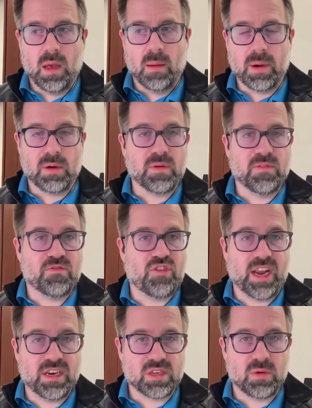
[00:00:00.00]
but we've
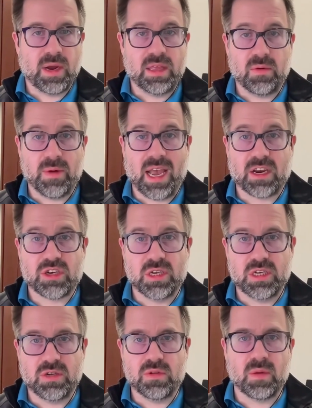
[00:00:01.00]
changed the way that we actually
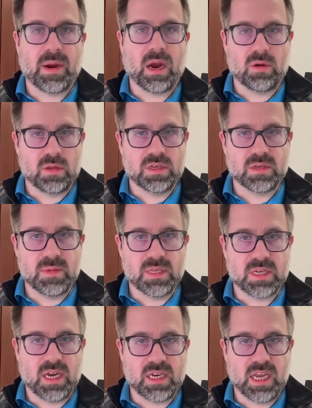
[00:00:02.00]
do the parallelism
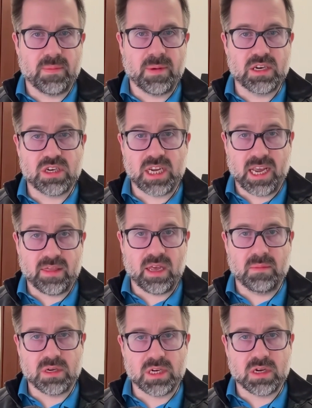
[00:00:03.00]
inside Geekbench to get
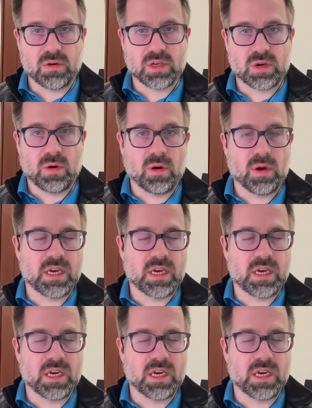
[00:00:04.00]
that multi-core score.